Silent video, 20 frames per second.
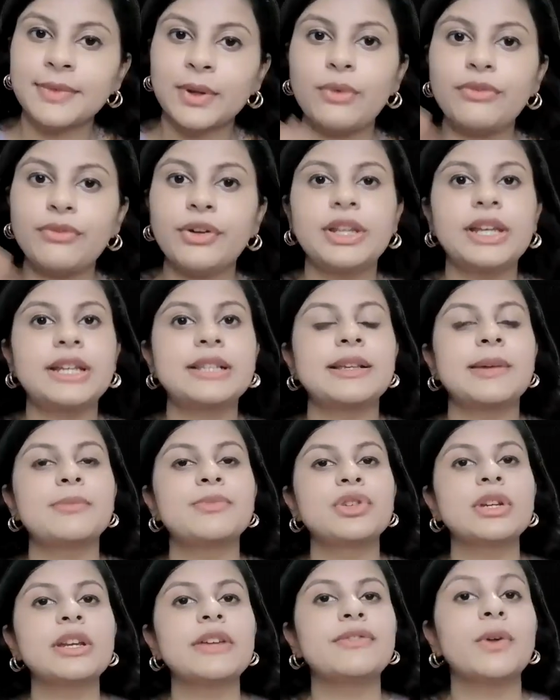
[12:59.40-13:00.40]
go for the
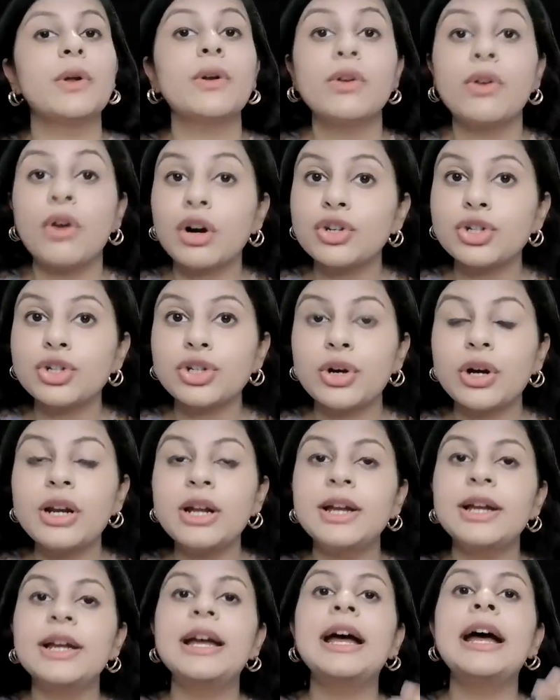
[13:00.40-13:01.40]
exemption. If you're not sure,
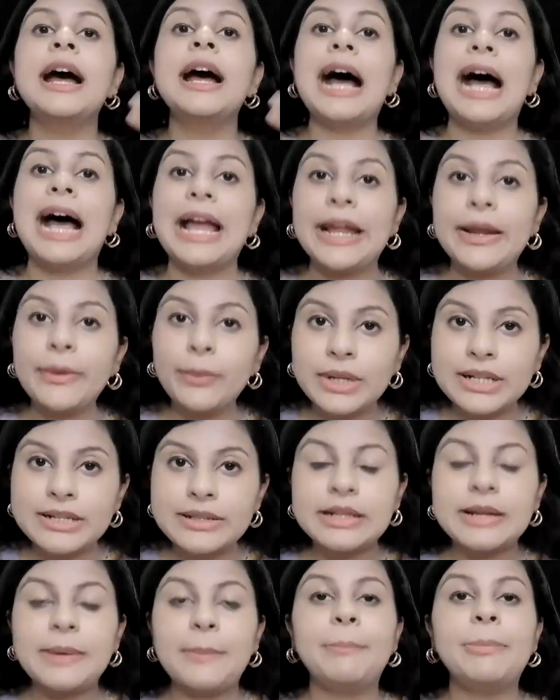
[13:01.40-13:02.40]
I
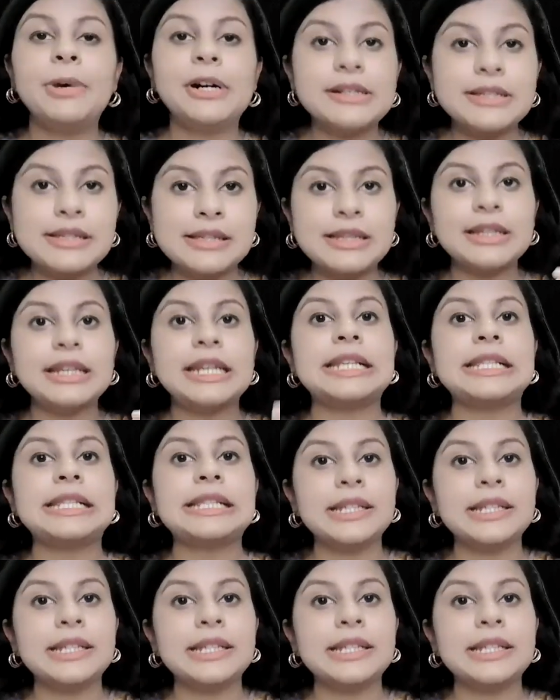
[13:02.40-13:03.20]
will personally